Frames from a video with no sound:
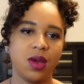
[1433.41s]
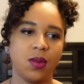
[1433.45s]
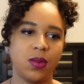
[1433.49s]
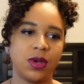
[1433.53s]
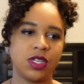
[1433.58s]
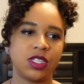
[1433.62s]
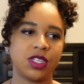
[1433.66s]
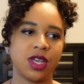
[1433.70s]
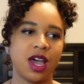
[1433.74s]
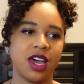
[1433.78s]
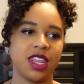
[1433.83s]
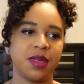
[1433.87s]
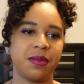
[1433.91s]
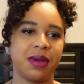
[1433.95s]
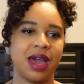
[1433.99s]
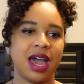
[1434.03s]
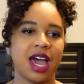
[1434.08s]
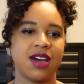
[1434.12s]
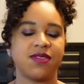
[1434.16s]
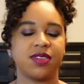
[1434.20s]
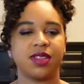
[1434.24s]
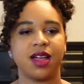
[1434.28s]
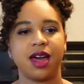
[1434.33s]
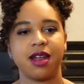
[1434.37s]
We saw them
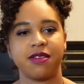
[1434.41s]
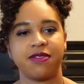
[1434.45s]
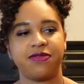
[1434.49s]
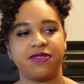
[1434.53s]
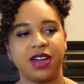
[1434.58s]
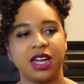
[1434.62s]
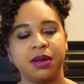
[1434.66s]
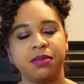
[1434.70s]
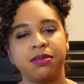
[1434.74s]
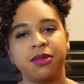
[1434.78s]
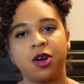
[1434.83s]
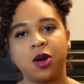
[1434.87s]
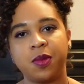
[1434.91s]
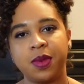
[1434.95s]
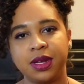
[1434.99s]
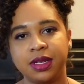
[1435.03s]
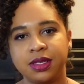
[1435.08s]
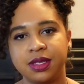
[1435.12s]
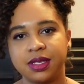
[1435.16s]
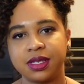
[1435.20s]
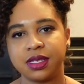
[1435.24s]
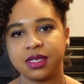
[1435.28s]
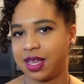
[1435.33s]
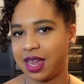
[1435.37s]
have a lot of fun
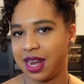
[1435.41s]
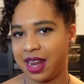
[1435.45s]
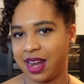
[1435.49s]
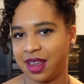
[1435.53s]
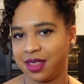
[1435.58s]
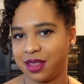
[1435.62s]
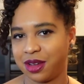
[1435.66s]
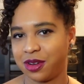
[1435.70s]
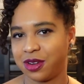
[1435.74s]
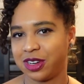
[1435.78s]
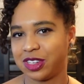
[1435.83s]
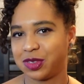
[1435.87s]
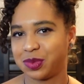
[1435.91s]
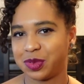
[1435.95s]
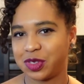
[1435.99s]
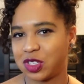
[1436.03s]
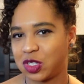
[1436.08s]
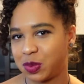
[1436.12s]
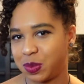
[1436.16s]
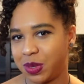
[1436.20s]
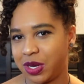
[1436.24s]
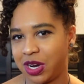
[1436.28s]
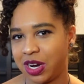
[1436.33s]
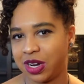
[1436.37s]
moments, getting in the Christmas
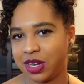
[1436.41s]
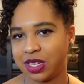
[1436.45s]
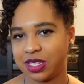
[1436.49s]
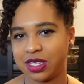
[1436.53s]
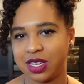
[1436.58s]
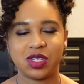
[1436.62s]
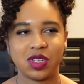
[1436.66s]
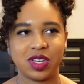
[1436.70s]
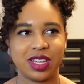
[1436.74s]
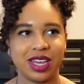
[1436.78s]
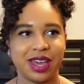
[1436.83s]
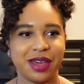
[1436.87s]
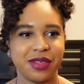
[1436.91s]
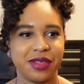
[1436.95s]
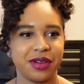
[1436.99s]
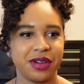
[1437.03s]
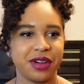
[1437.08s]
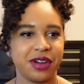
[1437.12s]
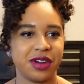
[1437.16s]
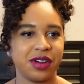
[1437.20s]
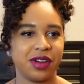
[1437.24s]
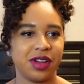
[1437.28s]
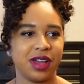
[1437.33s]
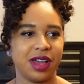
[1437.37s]
spirit
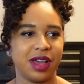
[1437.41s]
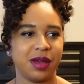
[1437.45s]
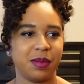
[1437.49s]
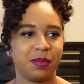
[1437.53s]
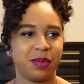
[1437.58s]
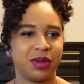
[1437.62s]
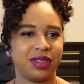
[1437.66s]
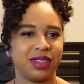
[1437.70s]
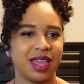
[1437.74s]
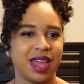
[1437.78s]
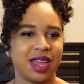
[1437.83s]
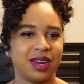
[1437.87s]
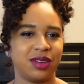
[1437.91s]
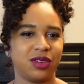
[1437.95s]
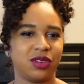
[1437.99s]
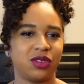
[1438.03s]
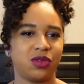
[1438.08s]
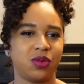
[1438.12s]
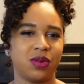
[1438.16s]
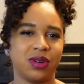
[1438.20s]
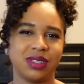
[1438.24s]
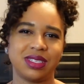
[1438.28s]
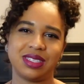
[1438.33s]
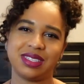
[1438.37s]
together, but then
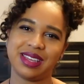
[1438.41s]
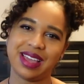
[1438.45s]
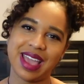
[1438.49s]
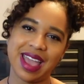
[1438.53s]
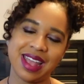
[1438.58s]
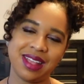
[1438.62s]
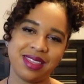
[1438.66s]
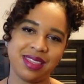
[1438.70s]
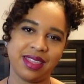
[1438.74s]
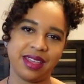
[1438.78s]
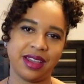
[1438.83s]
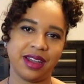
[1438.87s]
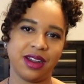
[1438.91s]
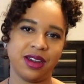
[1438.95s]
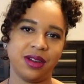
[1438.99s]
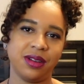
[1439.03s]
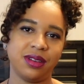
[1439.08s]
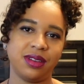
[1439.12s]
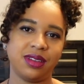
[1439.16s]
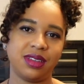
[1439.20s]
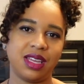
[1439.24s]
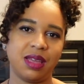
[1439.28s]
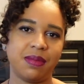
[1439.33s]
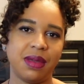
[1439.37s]
towards the end there,
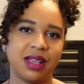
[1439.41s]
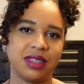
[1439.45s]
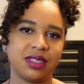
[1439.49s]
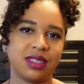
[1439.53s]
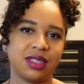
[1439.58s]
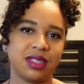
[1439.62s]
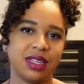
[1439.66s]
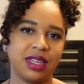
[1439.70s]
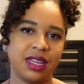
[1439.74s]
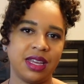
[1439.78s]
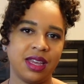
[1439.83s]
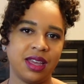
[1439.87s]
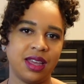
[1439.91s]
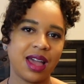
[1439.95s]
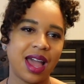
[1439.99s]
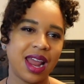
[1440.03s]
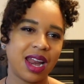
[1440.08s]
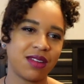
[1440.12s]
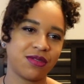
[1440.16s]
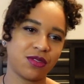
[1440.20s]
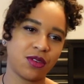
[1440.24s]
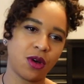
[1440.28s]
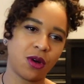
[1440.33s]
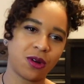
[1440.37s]
he basically
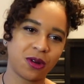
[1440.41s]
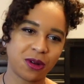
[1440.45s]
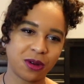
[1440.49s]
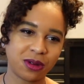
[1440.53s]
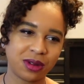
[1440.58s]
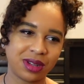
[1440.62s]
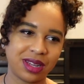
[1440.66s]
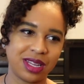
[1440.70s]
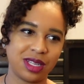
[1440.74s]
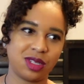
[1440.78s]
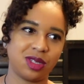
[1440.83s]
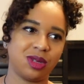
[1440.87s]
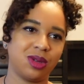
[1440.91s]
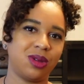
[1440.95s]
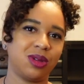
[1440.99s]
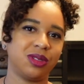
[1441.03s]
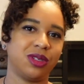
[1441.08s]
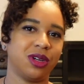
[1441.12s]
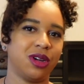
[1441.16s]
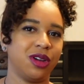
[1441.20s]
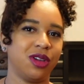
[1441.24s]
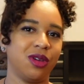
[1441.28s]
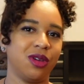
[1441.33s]
kind of coldly told her,